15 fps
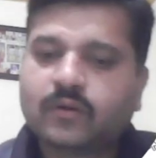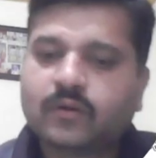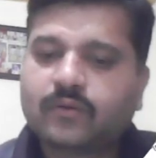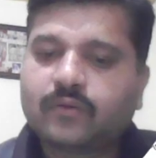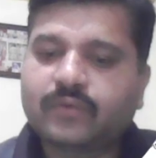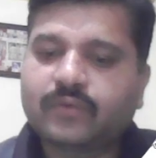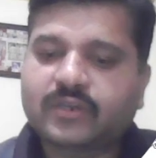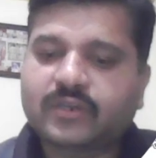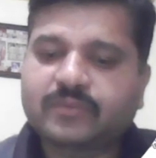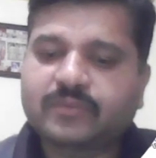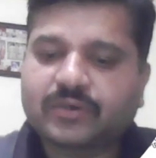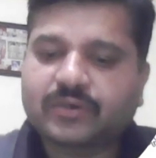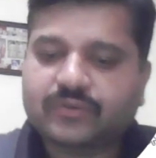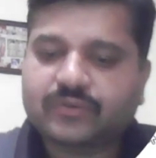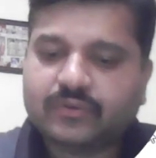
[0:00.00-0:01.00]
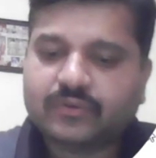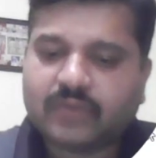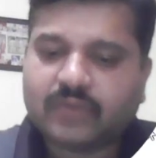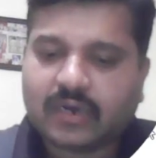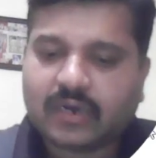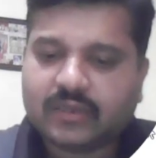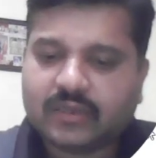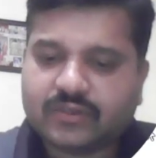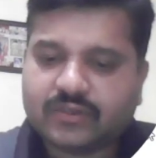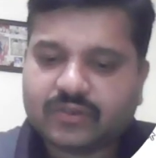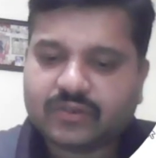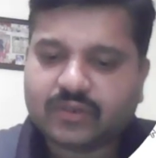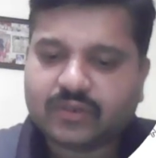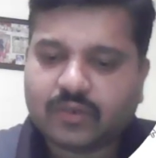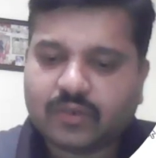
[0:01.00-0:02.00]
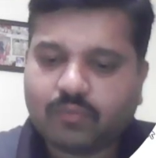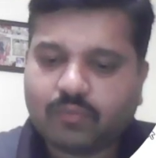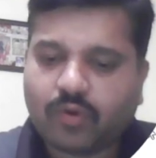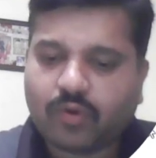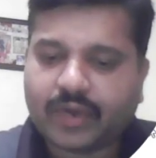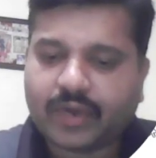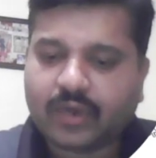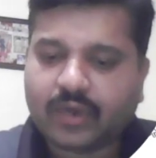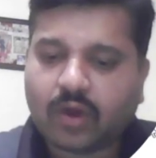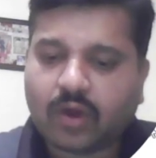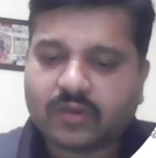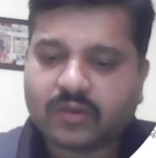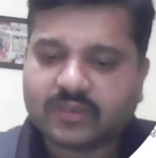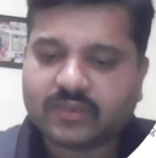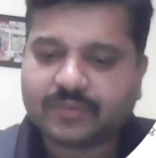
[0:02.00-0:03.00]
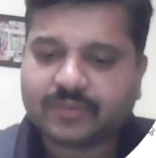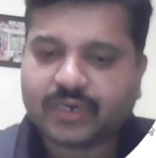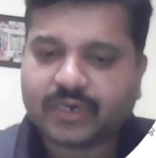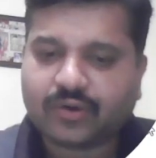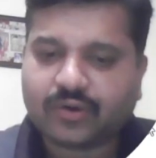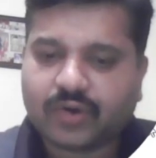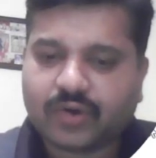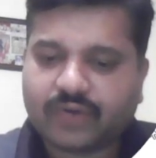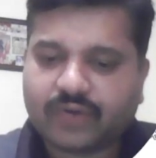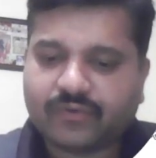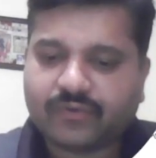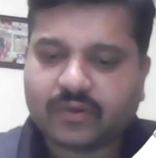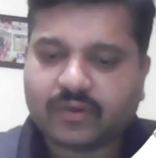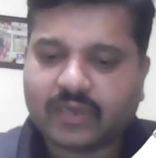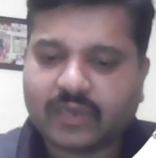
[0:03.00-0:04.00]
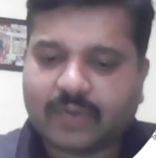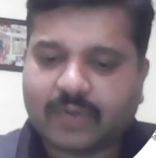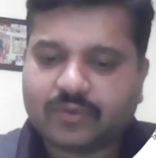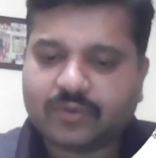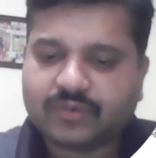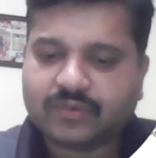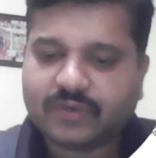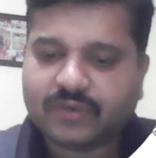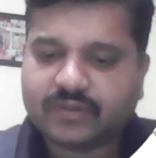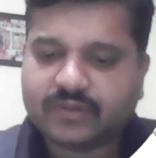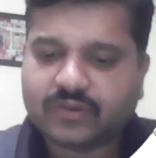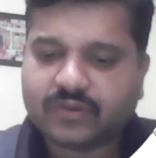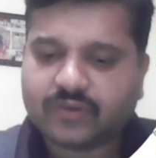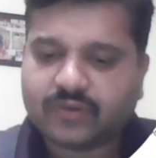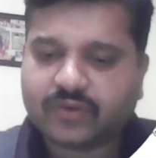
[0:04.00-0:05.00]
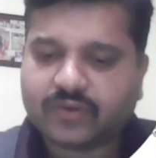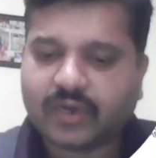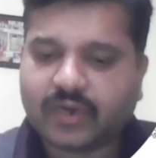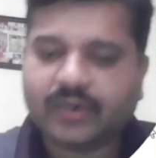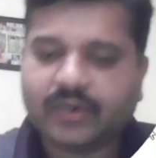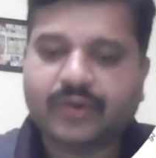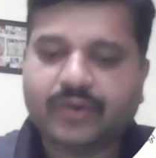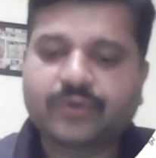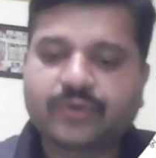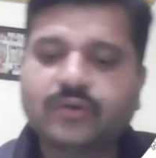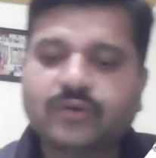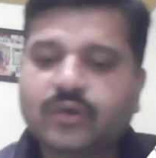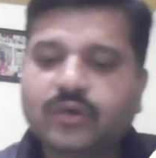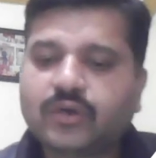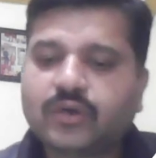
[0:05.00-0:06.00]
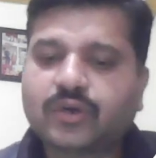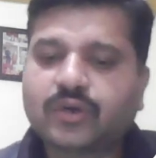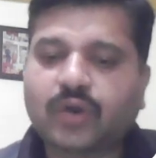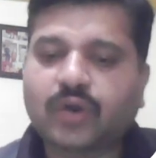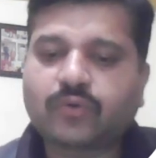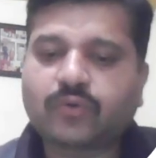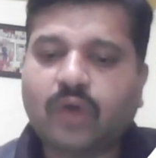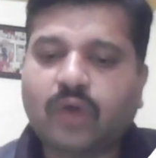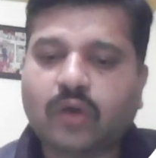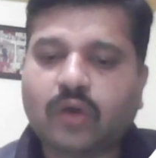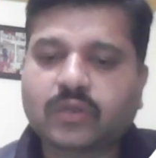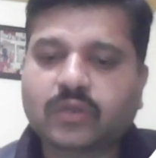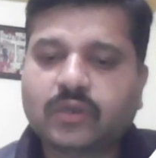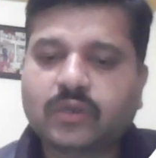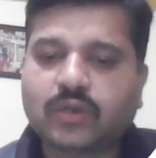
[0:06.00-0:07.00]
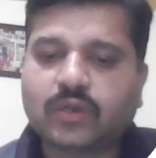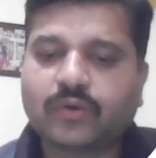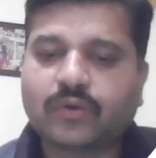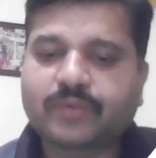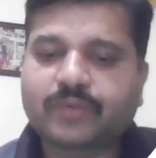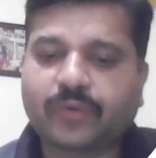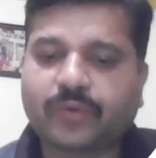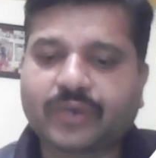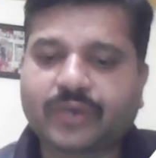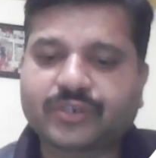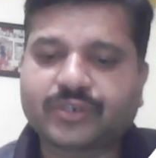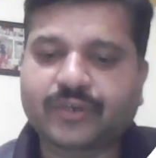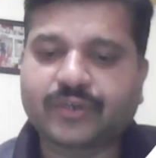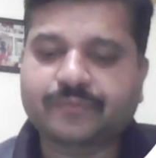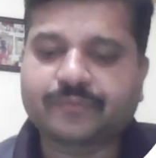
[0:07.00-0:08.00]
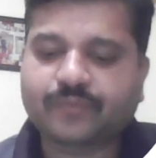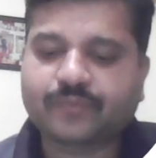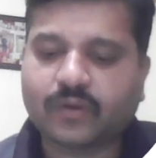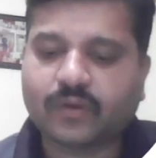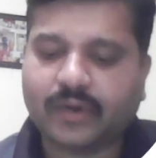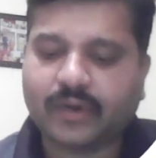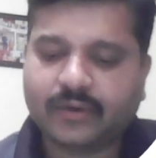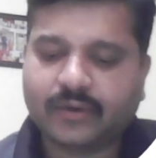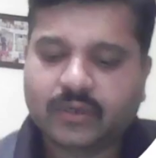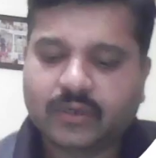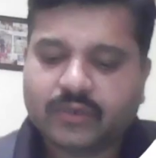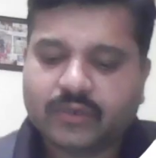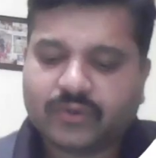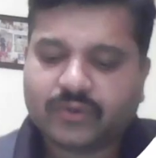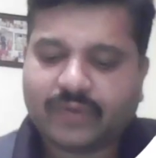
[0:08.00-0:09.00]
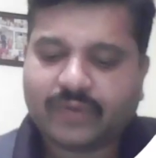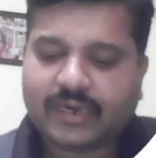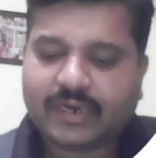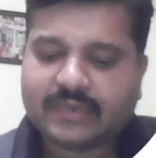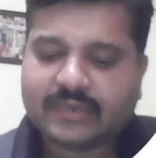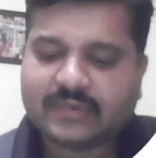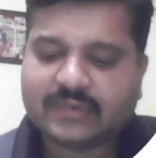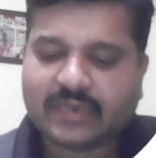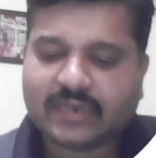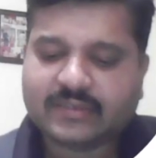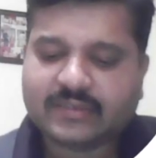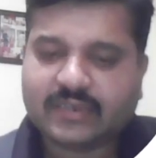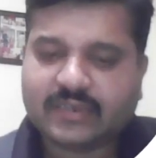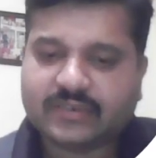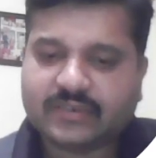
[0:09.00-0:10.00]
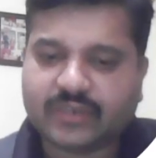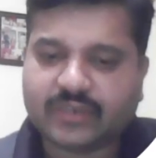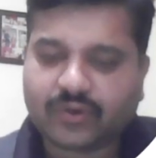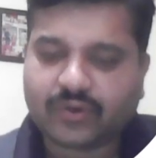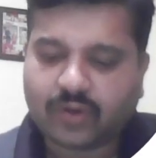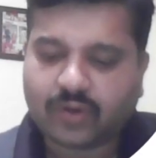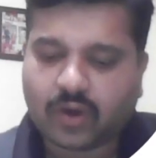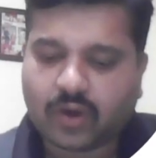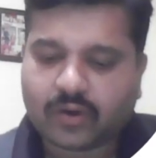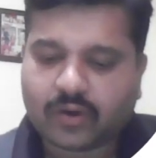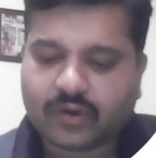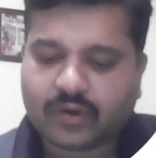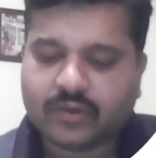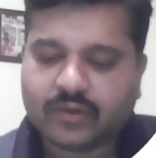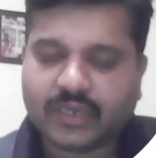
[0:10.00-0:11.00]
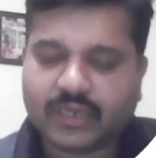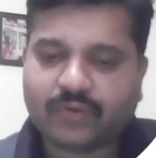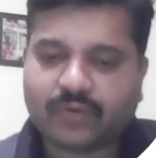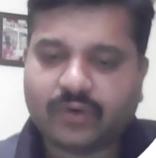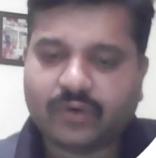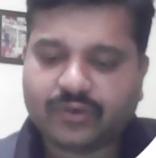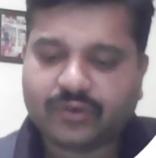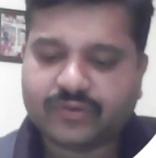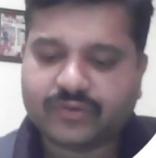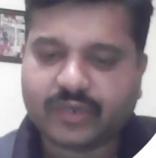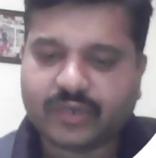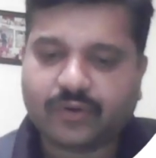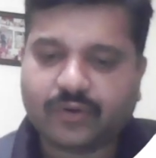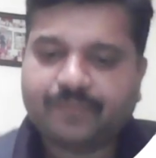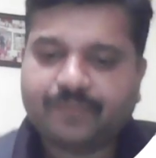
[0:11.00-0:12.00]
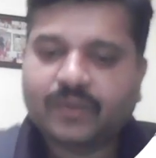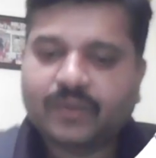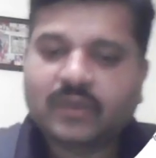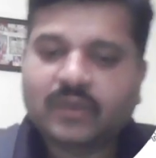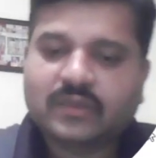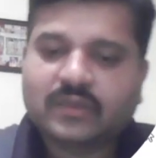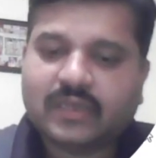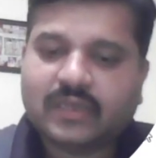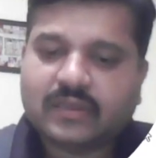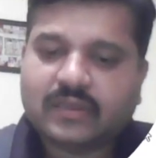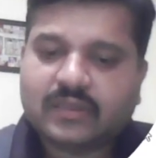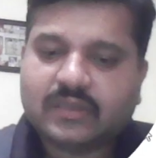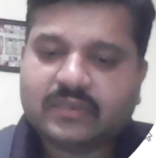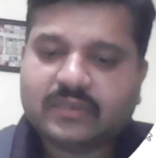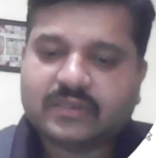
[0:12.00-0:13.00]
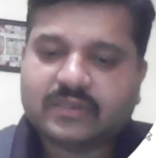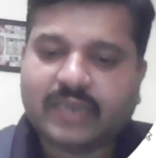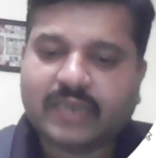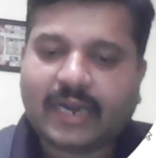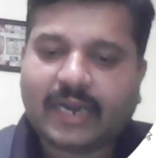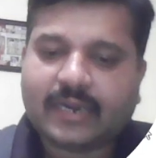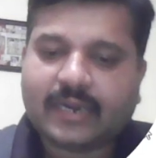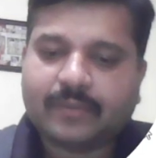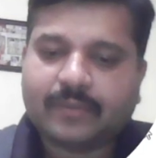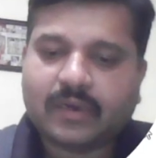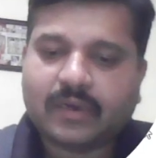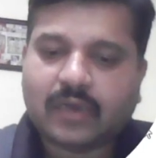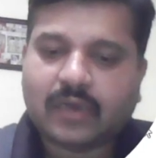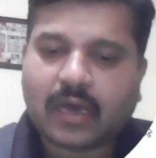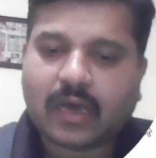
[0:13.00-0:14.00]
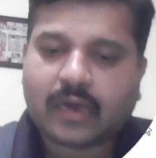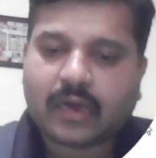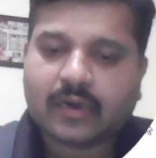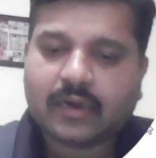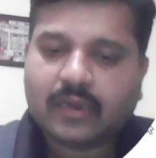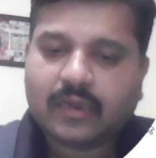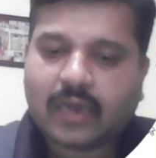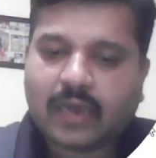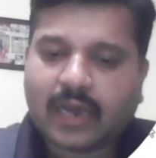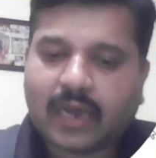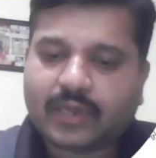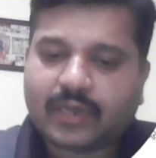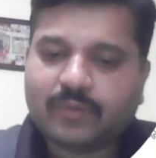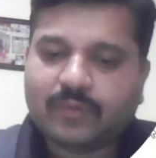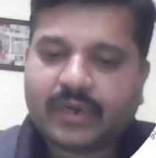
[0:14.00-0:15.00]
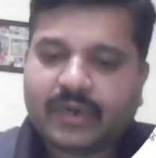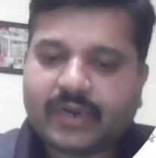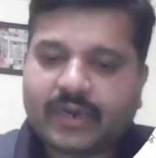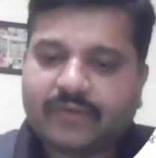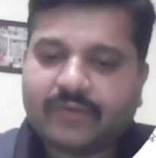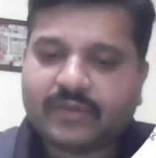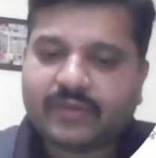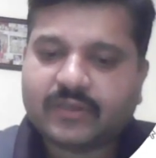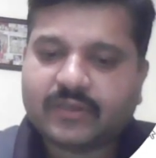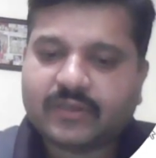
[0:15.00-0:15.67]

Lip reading: with respect to source, and this body or the substrate contact for the NMOS device is also connected to ground or the lower potential, right? So when it is less than 0 or equal to 0, then this gate terminal are accumulated with